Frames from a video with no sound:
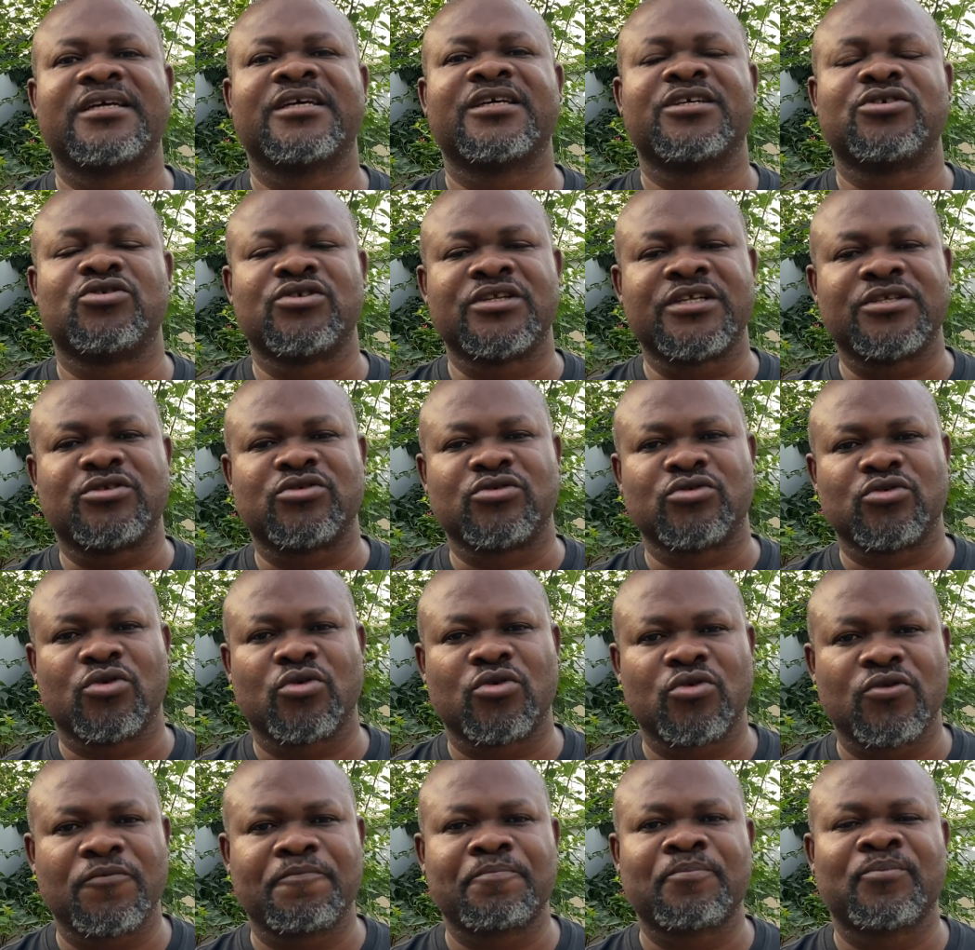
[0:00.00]
you need to
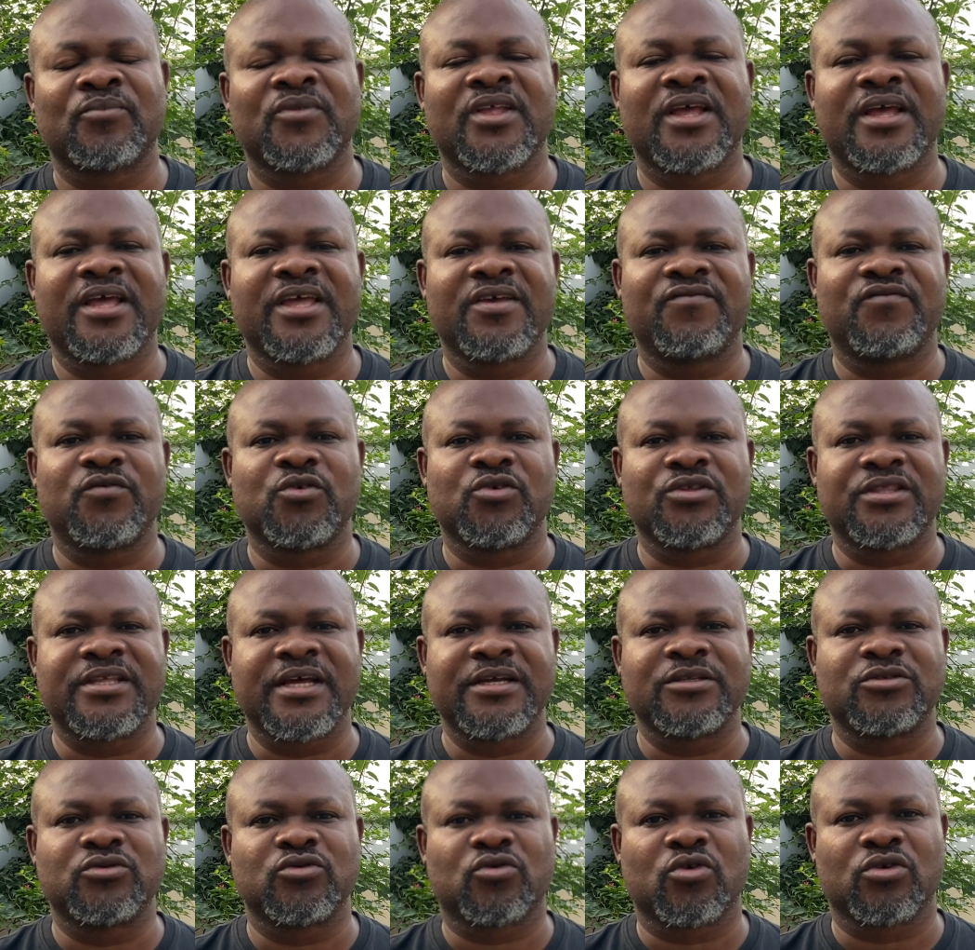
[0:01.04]
know if you
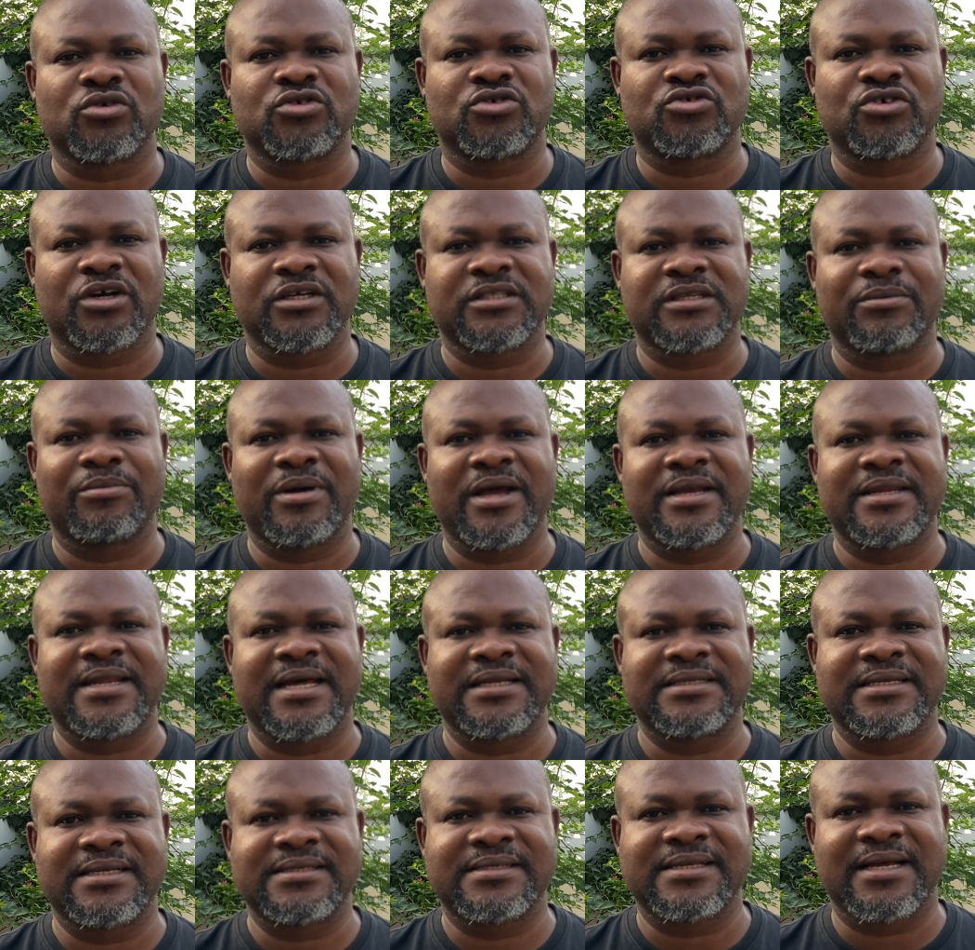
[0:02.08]
intend to construct a
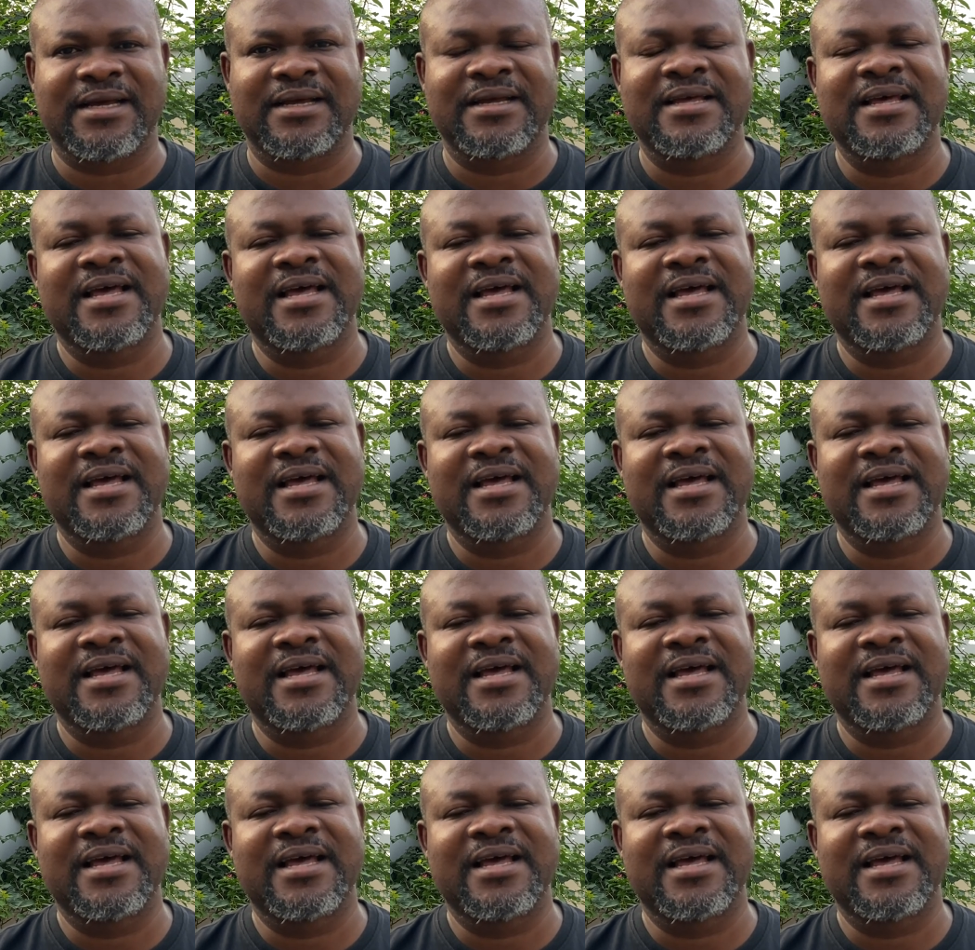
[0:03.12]
biodigester.